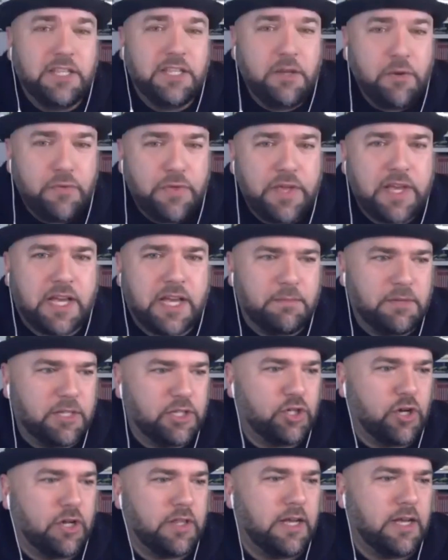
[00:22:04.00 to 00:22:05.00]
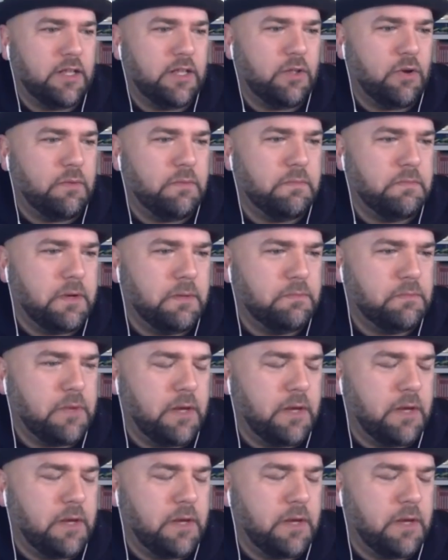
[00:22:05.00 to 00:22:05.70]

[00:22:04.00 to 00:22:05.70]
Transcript: new thing coming, John. I don't know.